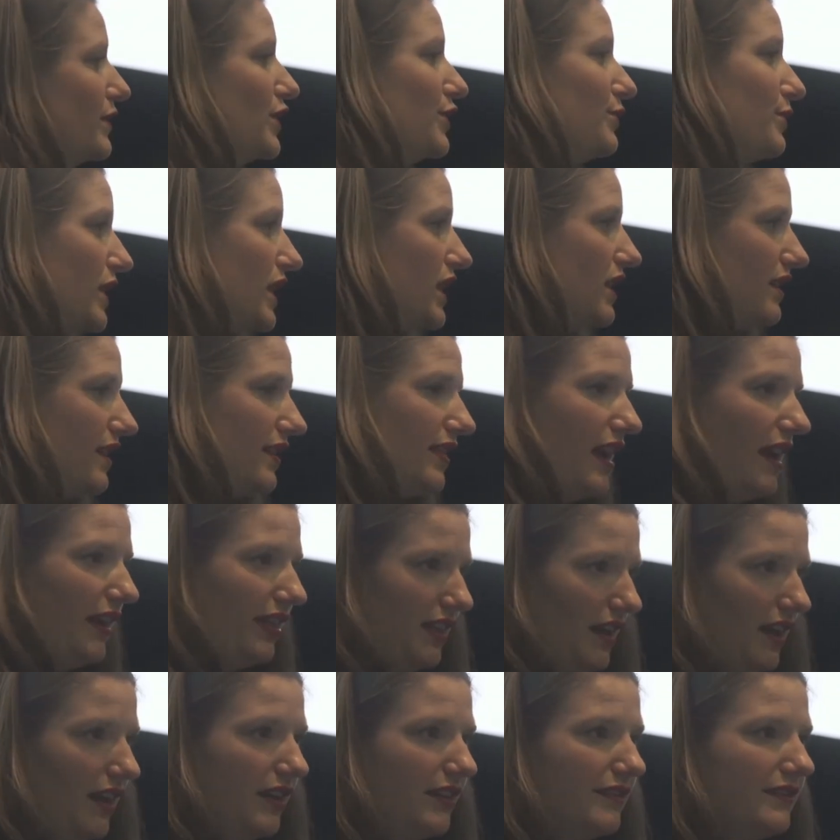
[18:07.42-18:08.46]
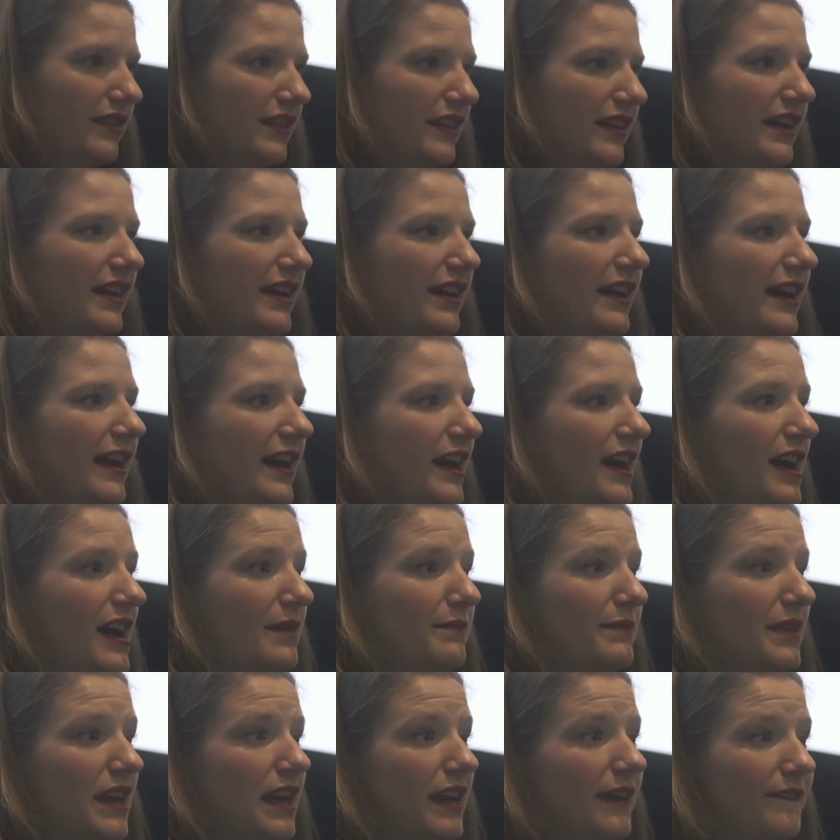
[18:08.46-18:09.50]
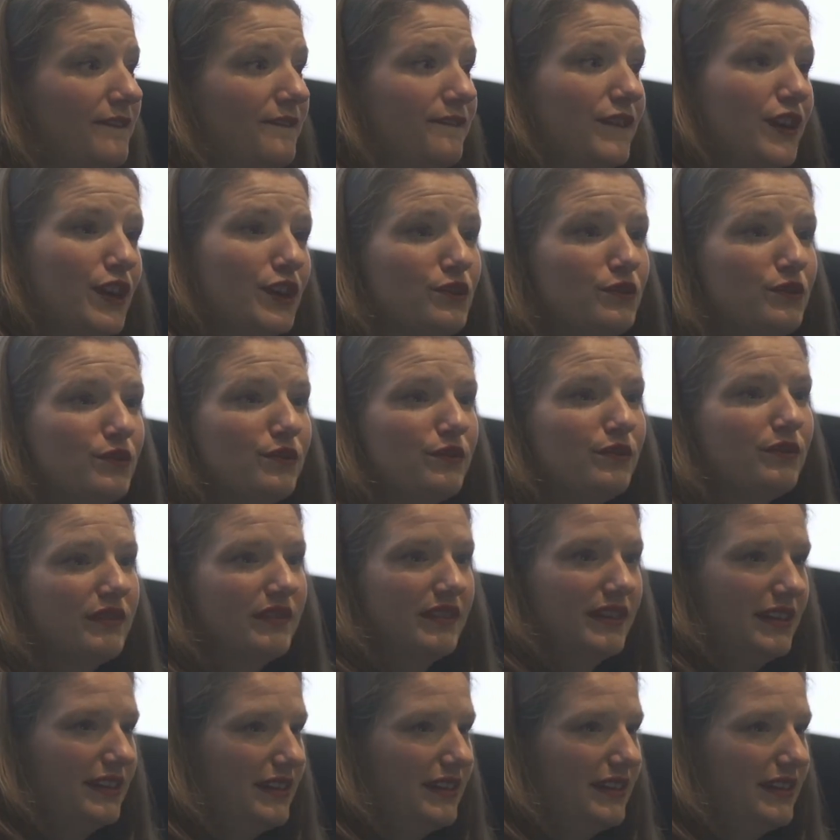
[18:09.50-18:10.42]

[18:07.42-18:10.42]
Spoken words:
when you're working on that thing. If you